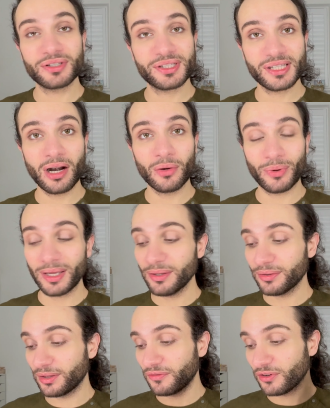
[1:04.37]
To start
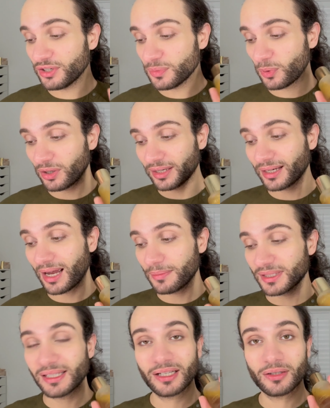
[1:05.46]
with, the first product that comes
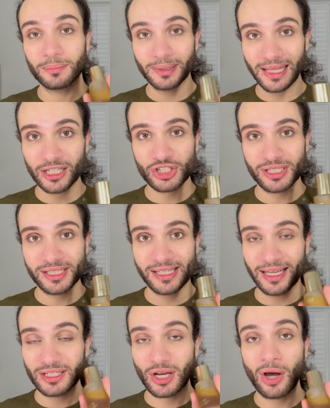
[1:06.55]
in the Complexion
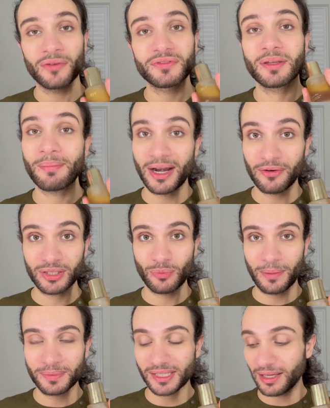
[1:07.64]
set of the Merit
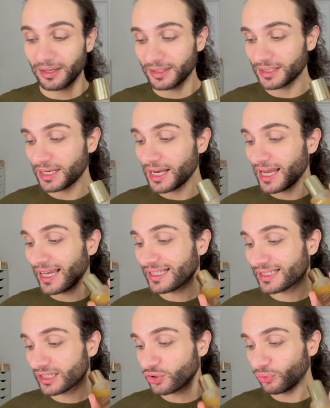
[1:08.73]
website
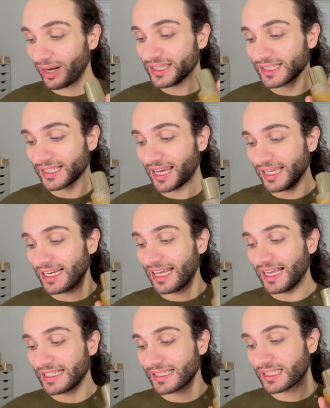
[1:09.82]
is the Great Skin
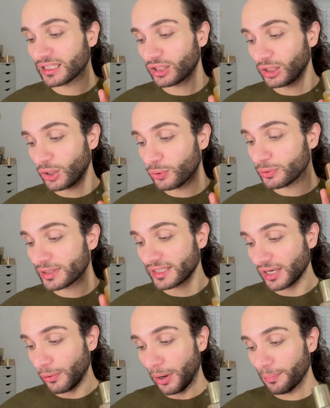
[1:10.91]
Instant Glow
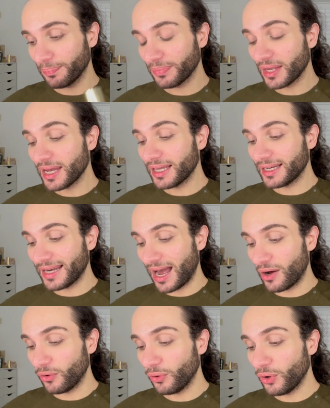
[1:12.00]
Serum.
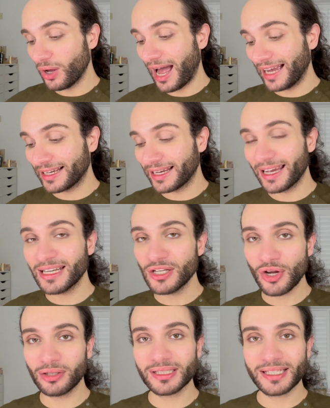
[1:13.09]
Now, I
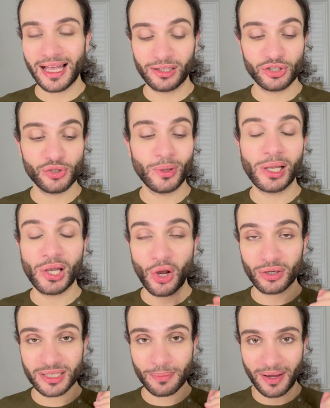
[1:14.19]
cannot tell you a
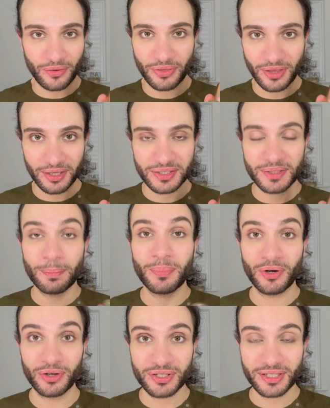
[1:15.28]
lot about this
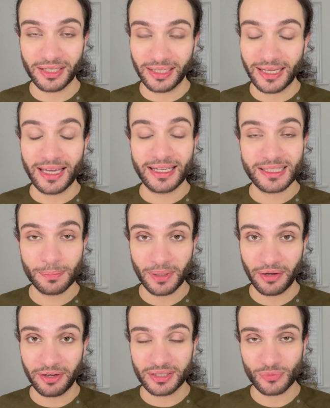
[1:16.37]
personally,
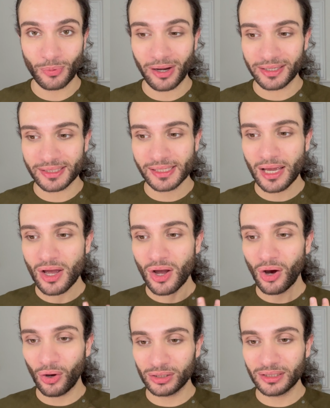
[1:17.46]
experience-wise,
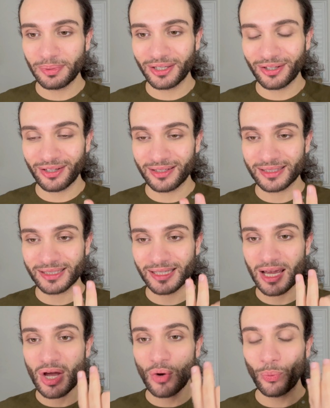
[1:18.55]
only because
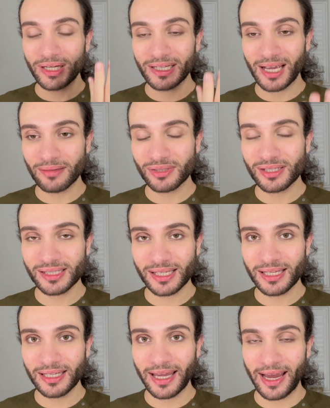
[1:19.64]
when it comes to
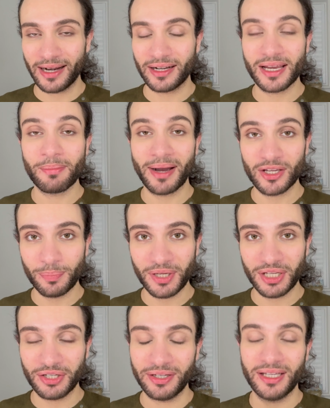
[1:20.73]
skincare, in my
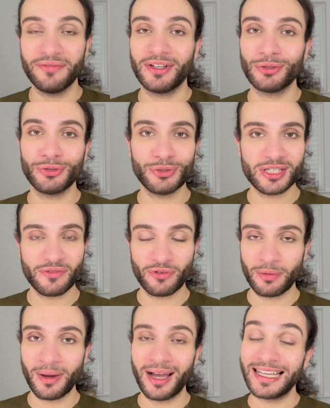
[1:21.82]
opinion, if I don't use it for
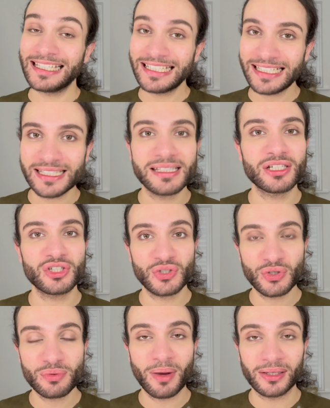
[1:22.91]
about at least
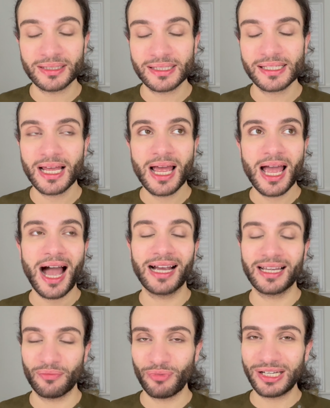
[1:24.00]
2 months, I
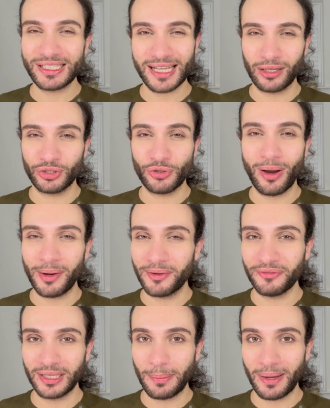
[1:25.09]
can really tell you how I
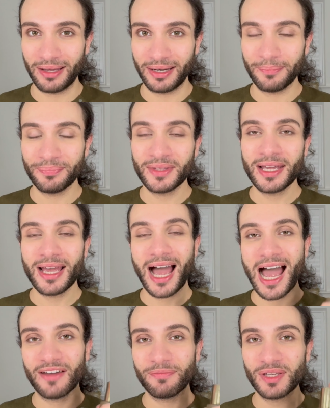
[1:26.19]
feel about it.
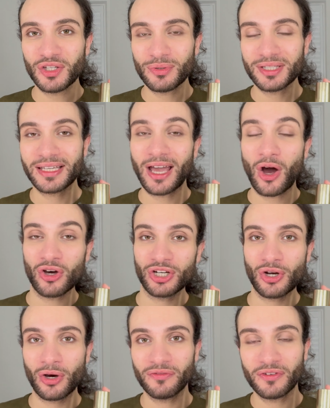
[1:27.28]
I have been using it on
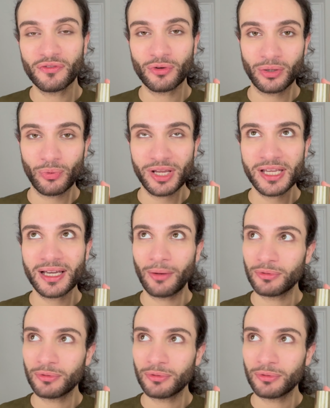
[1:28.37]
and off for a week.